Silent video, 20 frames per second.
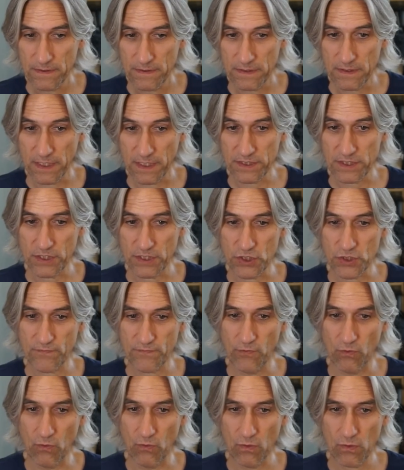Knight h
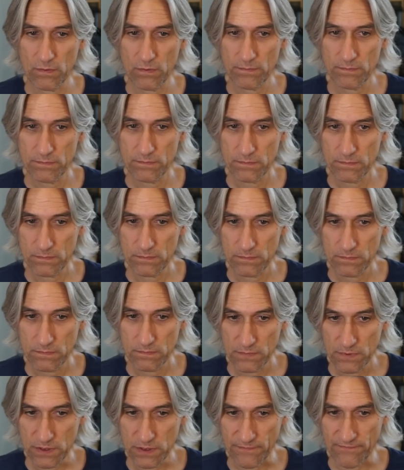four.
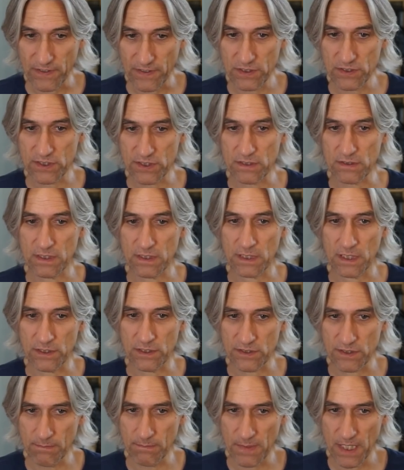Defends
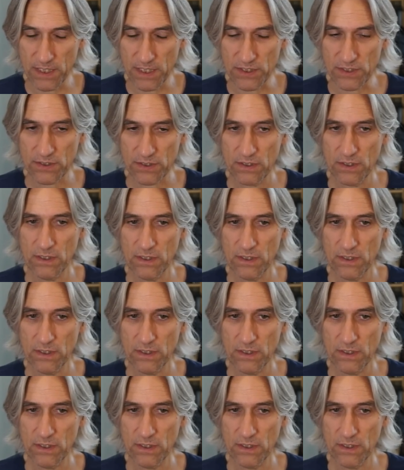against the mate,